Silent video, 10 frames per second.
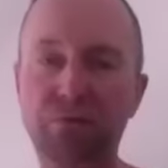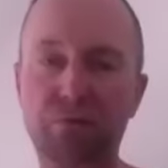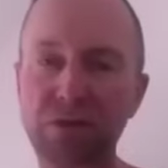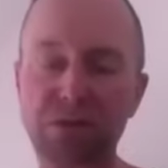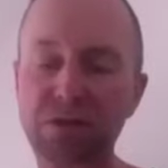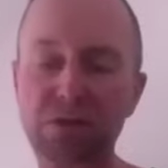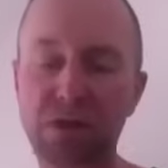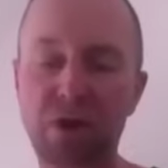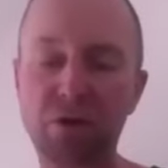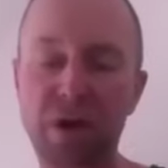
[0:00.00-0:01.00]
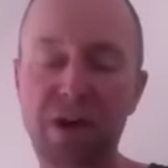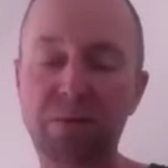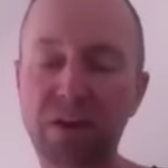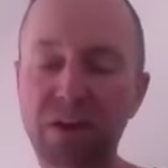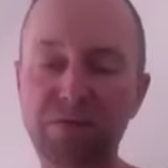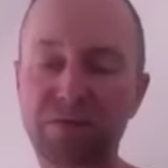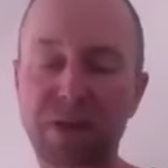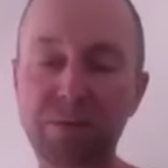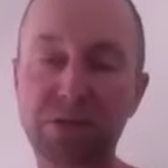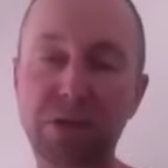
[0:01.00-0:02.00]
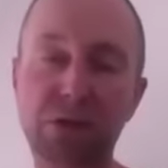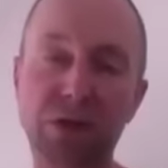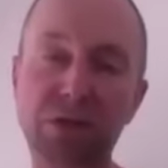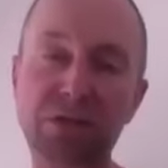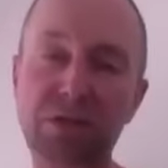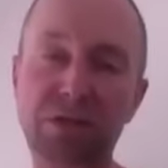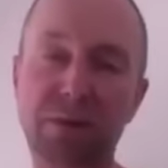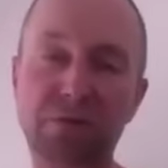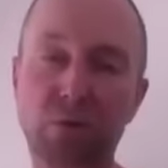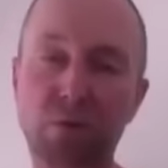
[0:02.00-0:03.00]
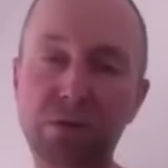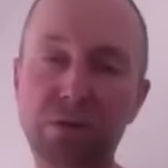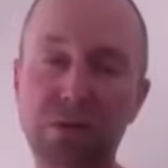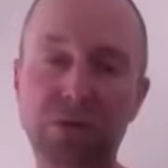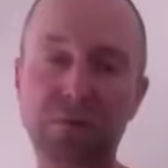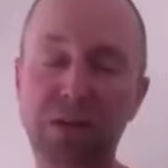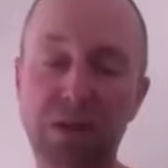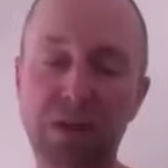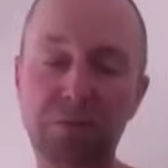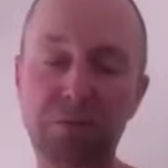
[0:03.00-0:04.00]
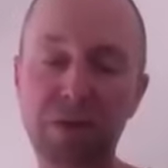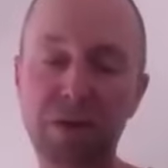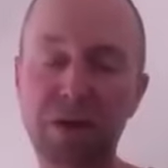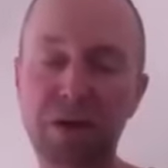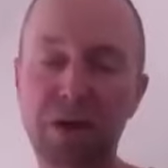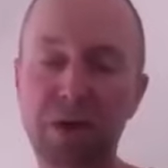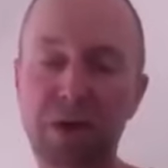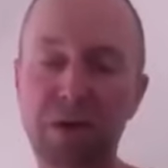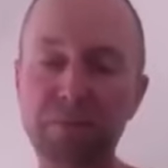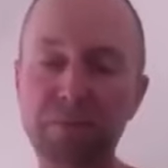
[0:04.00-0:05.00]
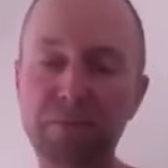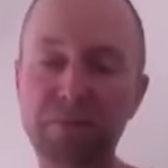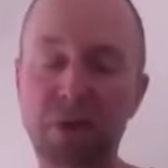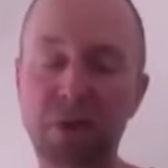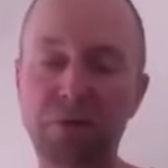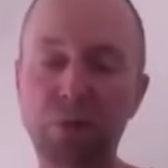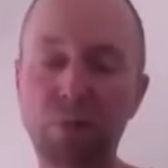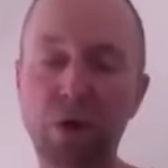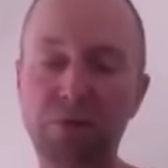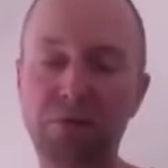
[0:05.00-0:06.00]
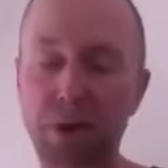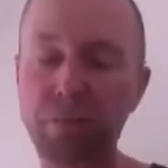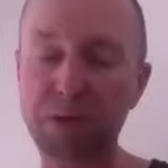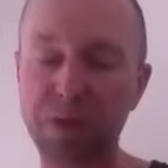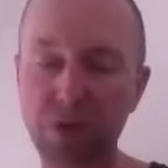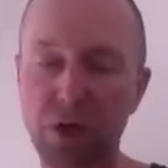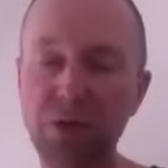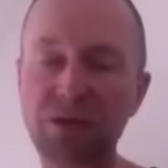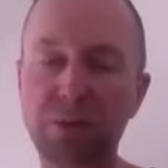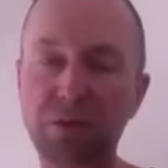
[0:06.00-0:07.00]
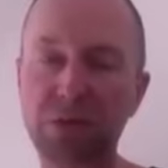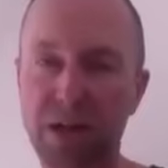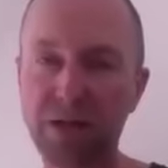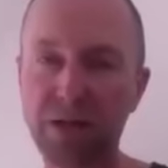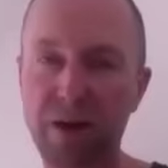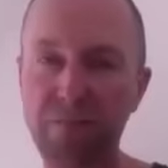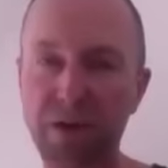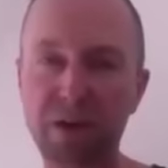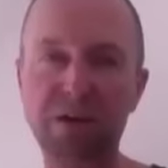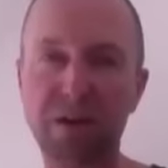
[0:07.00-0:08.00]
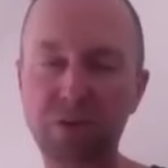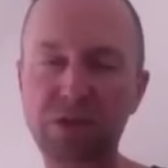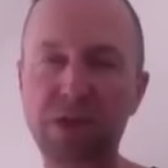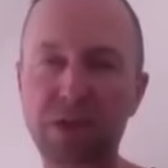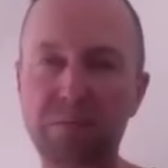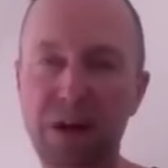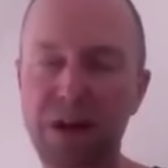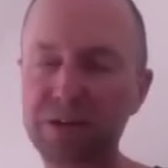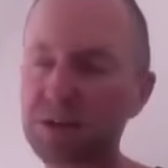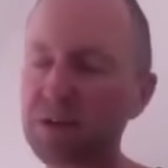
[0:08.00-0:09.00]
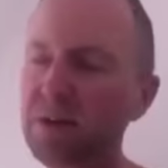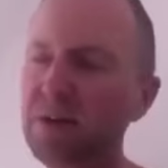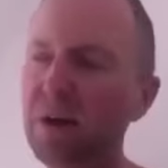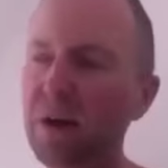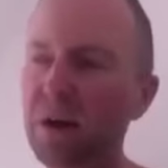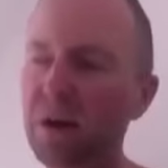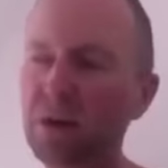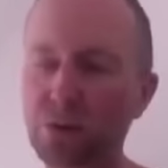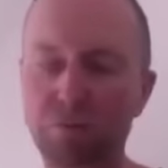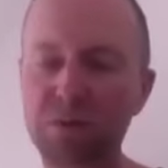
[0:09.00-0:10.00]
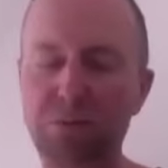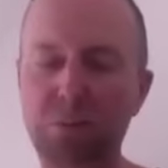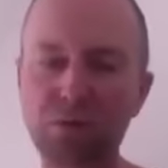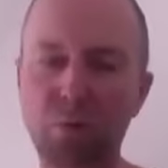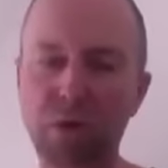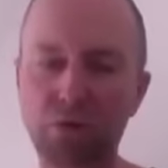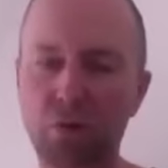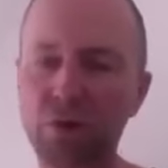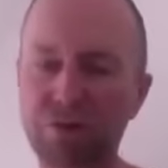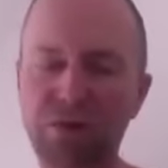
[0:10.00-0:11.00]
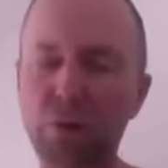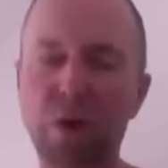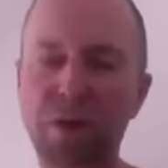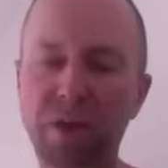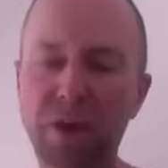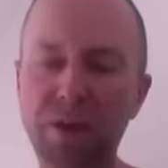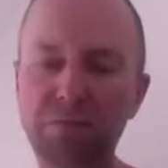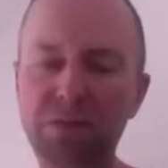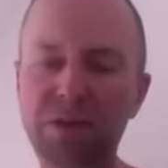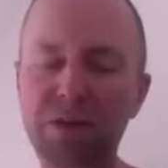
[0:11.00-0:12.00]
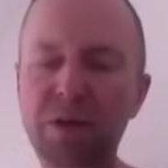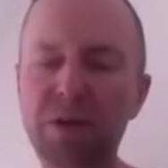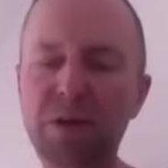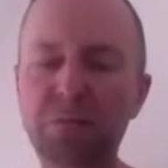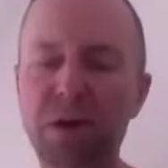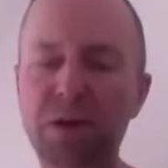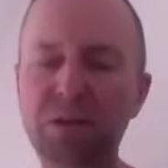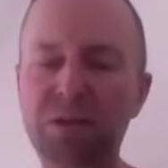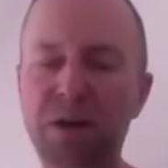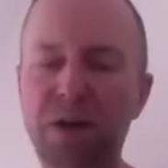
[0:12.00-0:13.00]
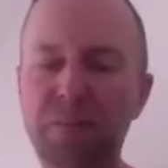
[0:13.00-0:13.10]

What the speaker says: for instance, how many famous DJs stepped forward to speak up? Uh, from the world of club DJs, there was Danny Rampling, there was Slipmatt, Norris the Boss Windross, a few other names. But